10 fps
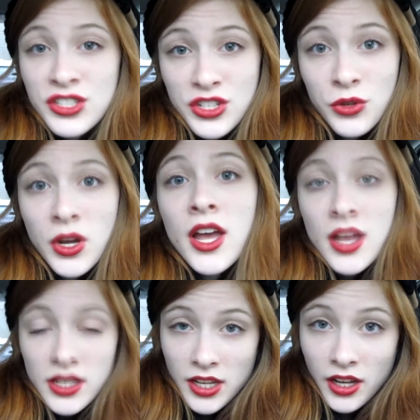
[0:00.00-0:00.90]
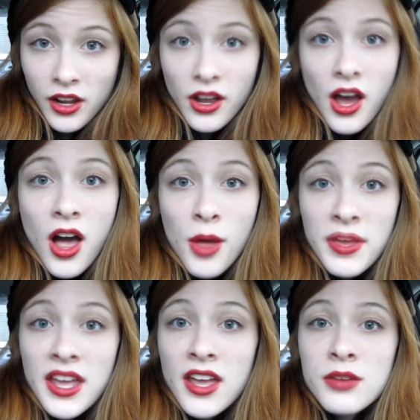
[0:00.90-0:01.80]
You can call
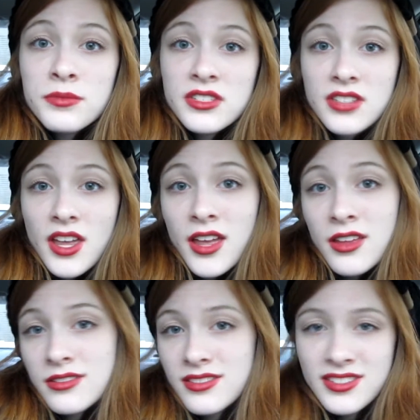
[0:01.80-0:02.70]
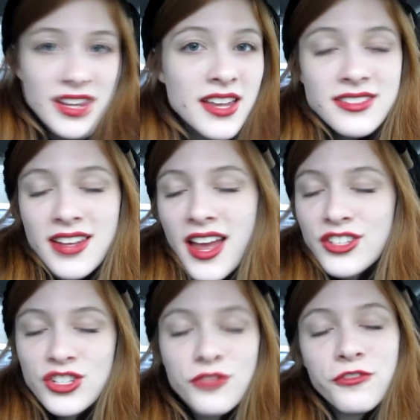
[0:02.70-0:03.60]
me obsessed. It's
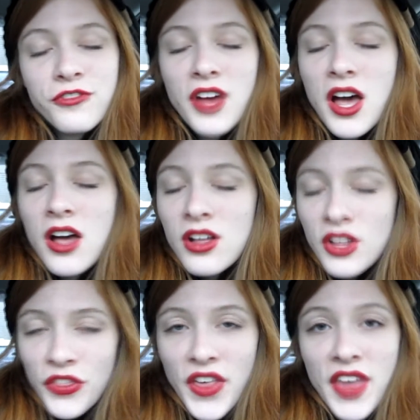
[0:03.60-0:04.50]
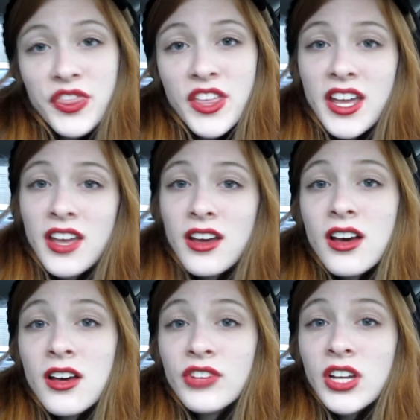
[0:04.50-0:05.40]
not your fault that they
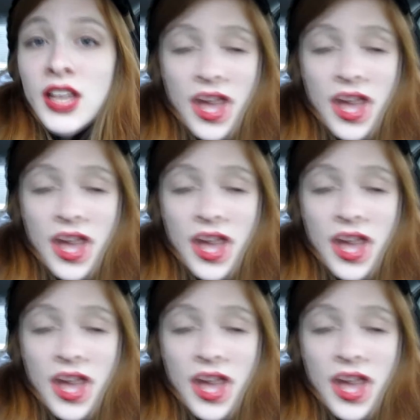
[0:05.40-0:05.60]
hover.